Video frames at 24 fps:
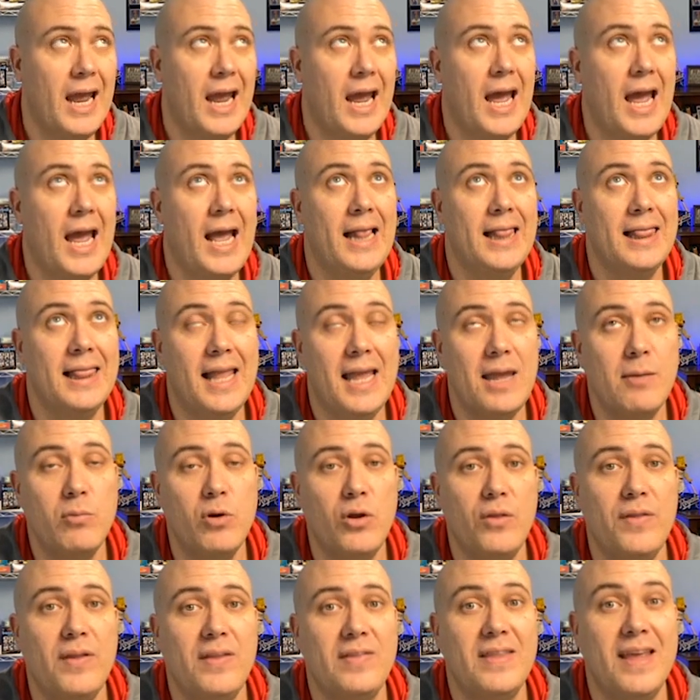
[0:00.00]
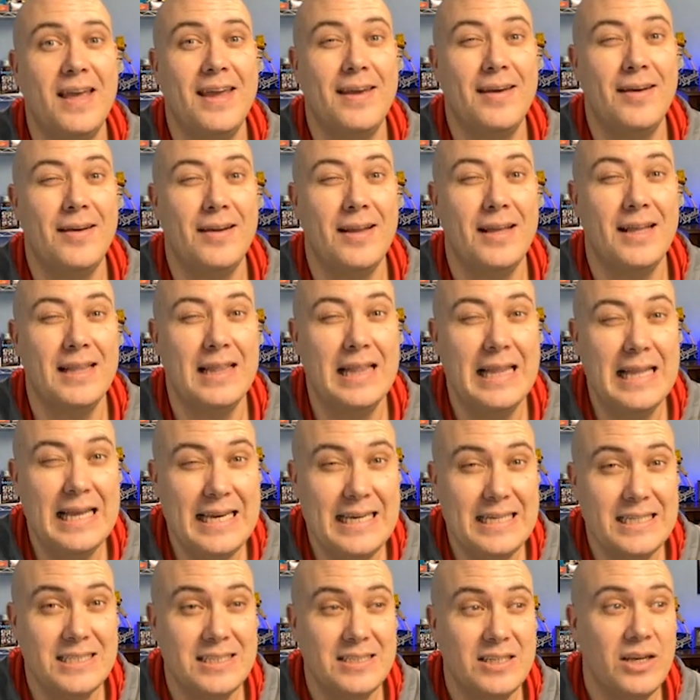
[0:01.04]
A label that they could at
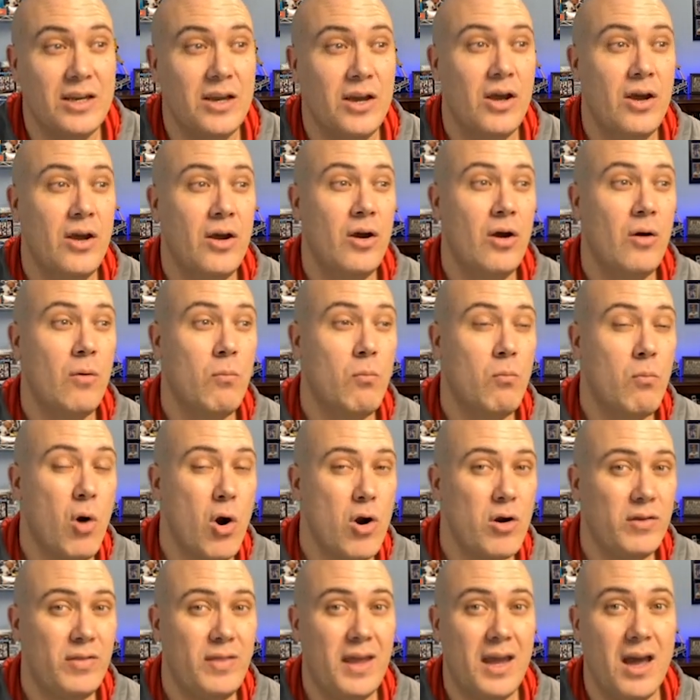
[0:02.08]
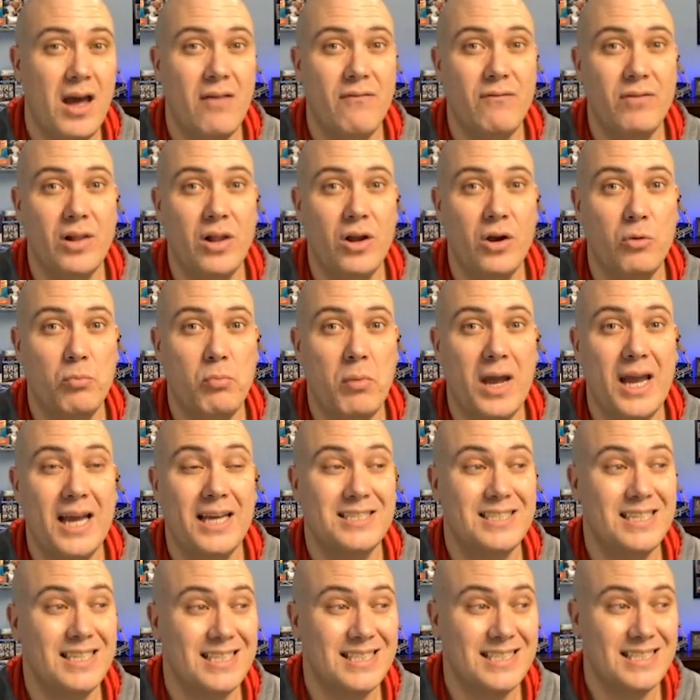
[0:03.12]
least mark the envelope
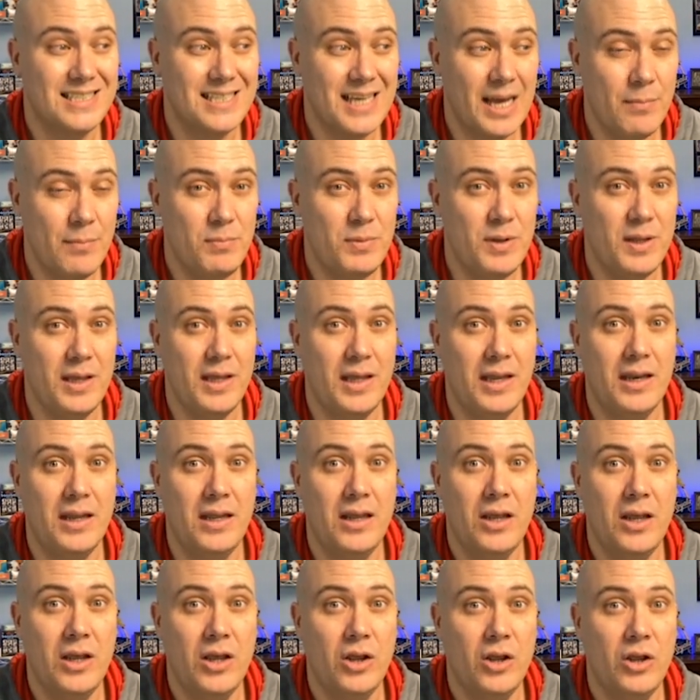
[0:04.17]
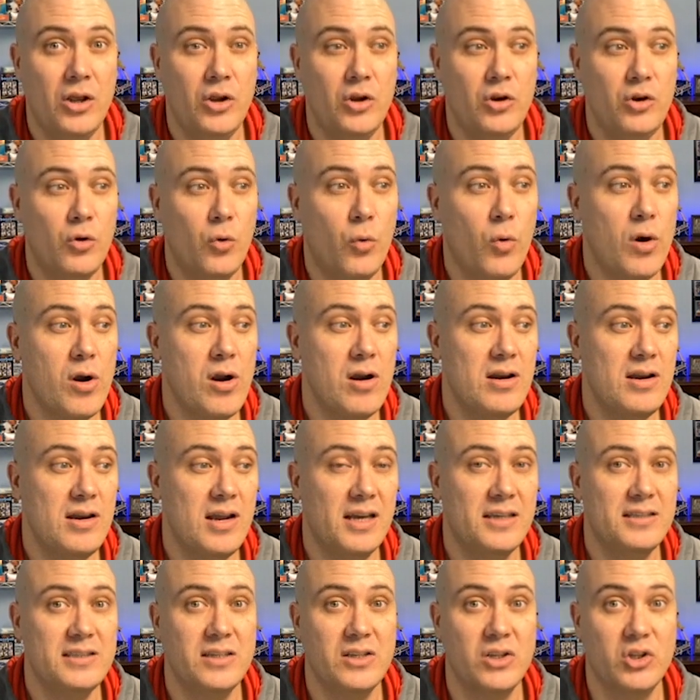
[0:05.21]
as accepted to where it
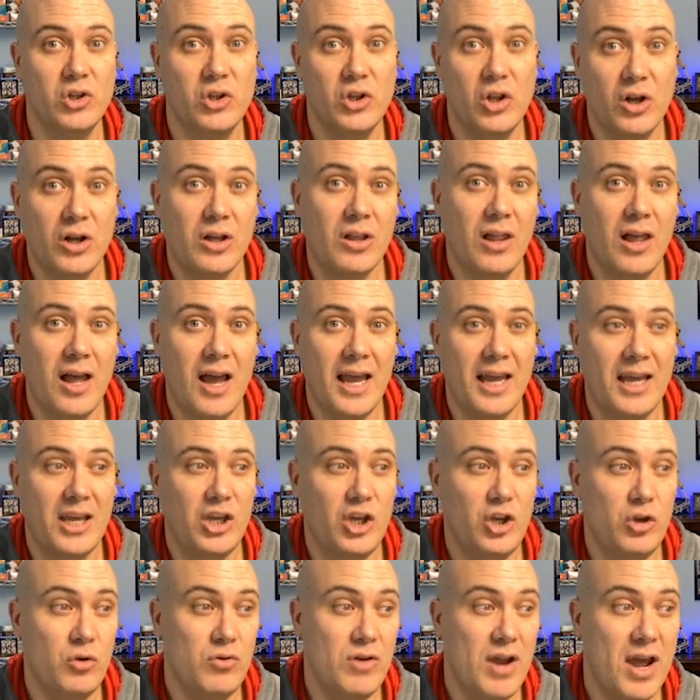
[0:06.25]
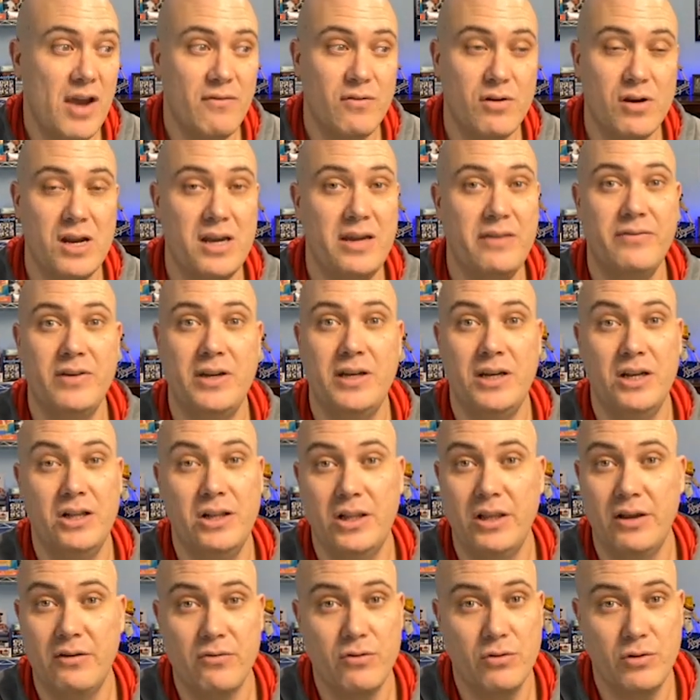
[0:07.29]
doesn't look like you never even
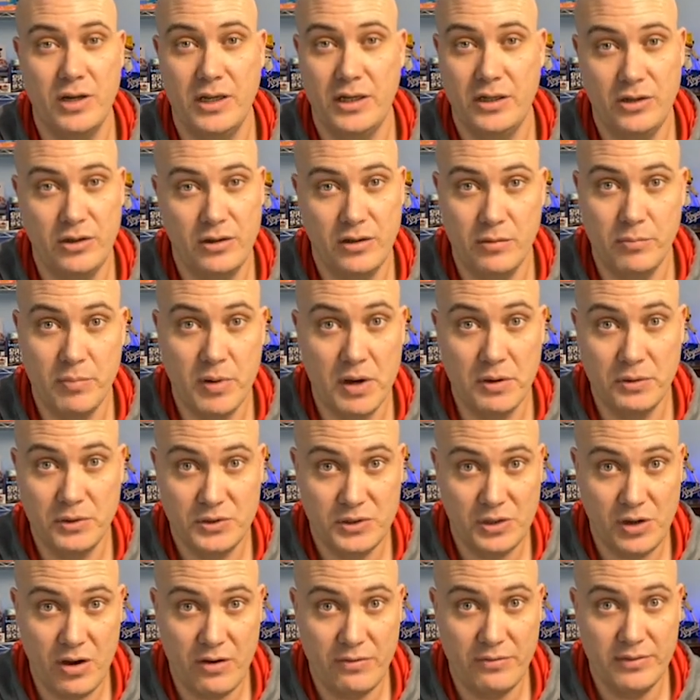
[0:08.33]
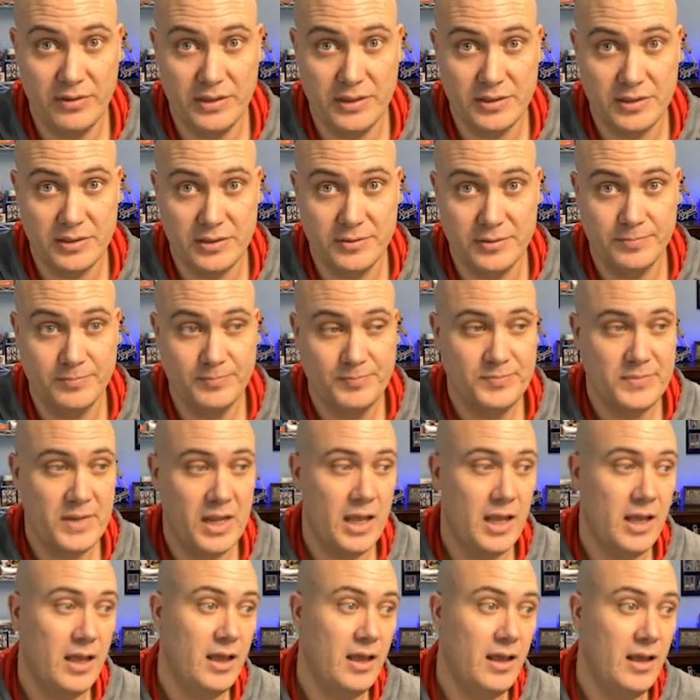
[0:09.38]
delivered it to the post office.
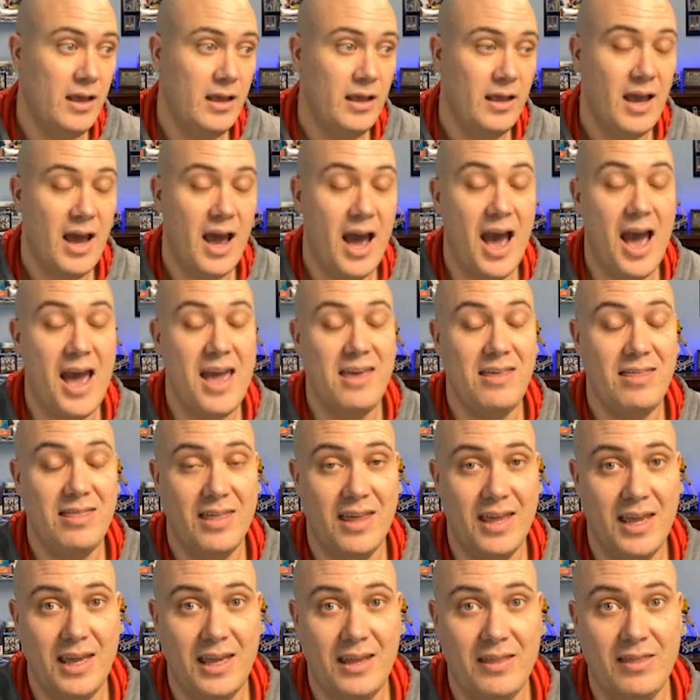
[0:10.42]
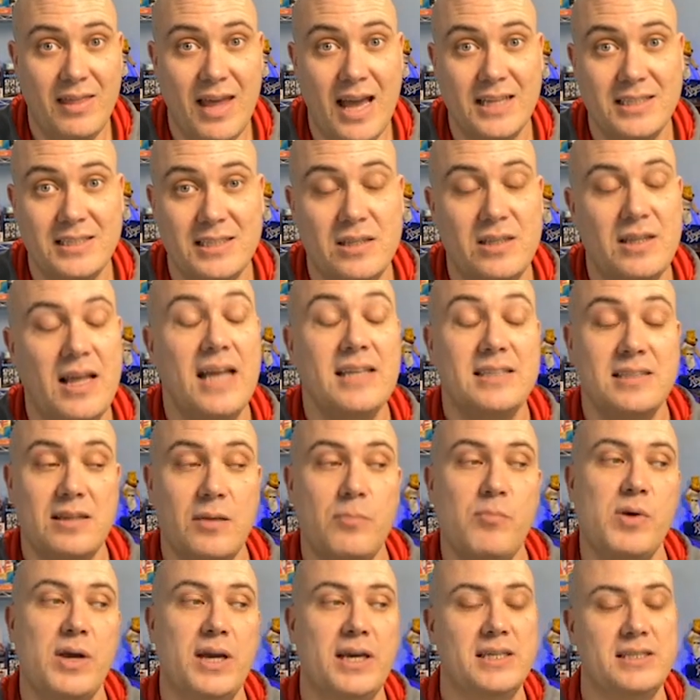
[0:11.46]
I think that's
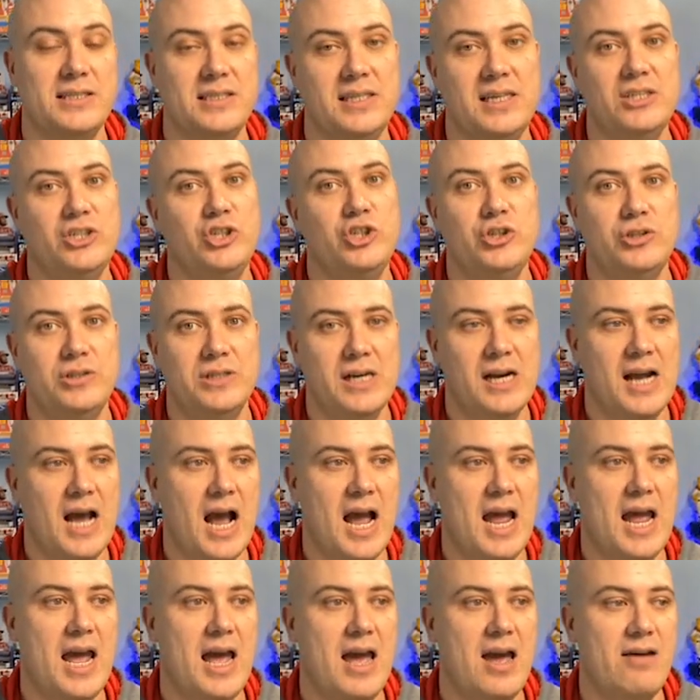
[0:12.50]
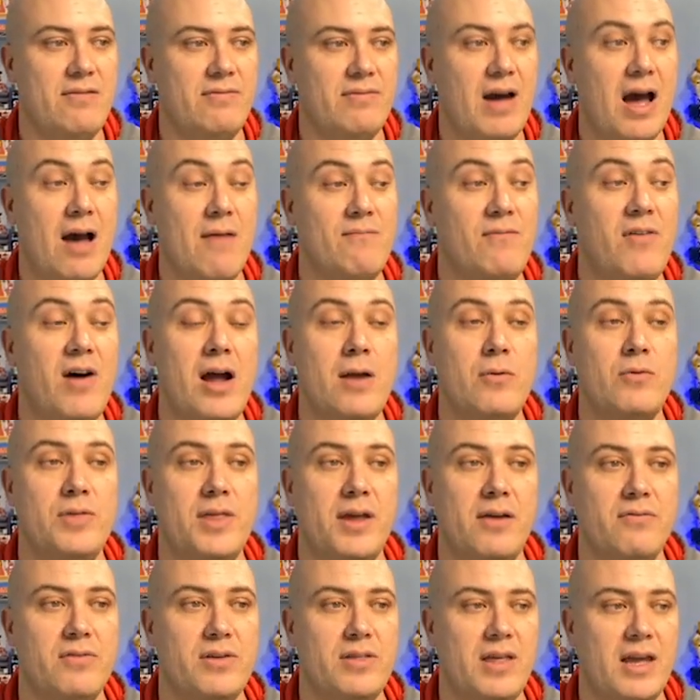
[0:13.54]
the biggest issue that I have. I'm fine with
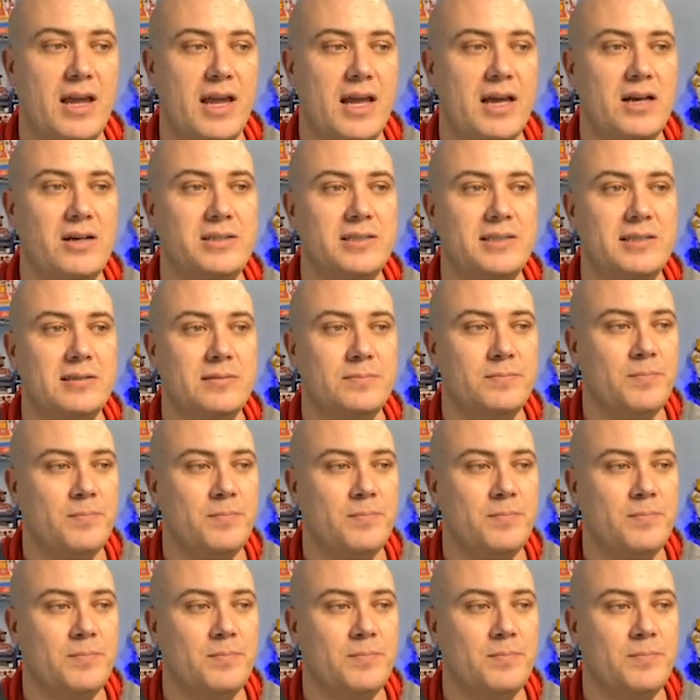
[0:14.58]
everything else.